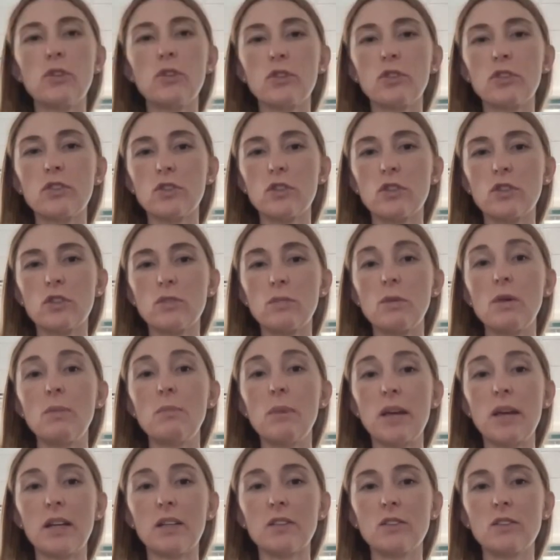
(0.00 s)
would your results be
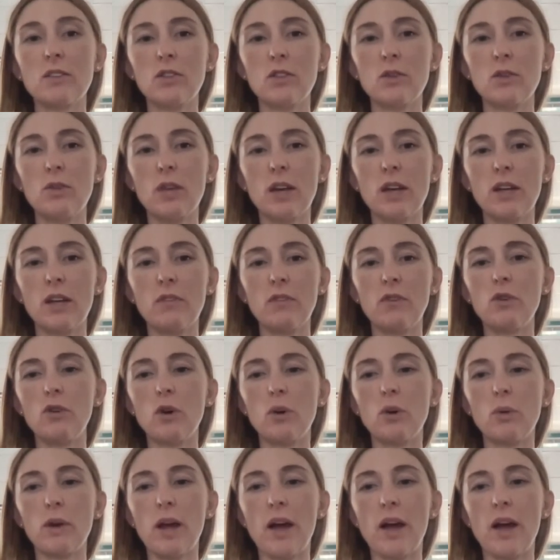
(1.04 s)
mailed to you then if you
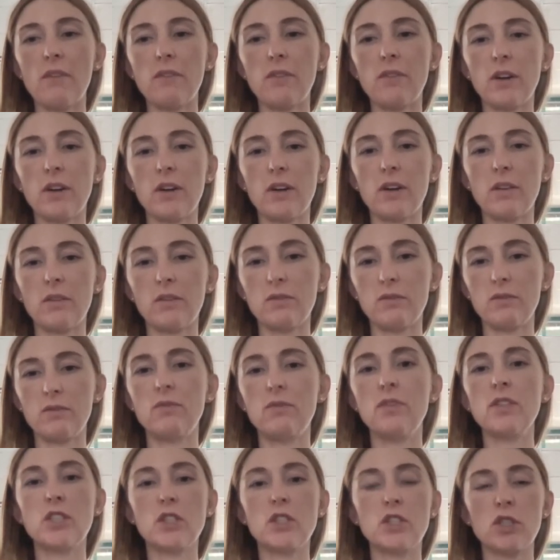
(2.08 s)
don't have a
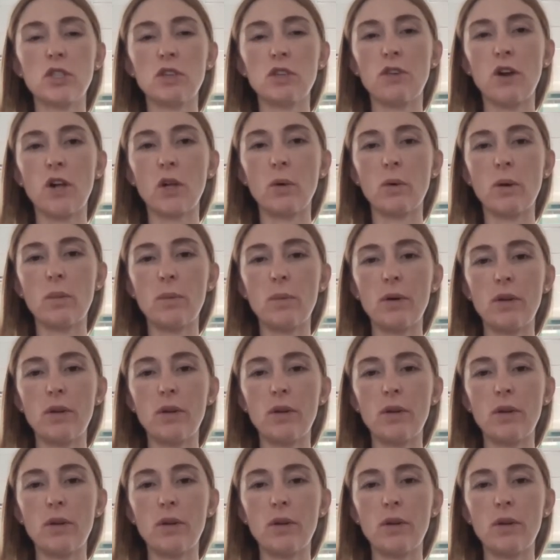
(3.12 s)
physician to follow? Yes,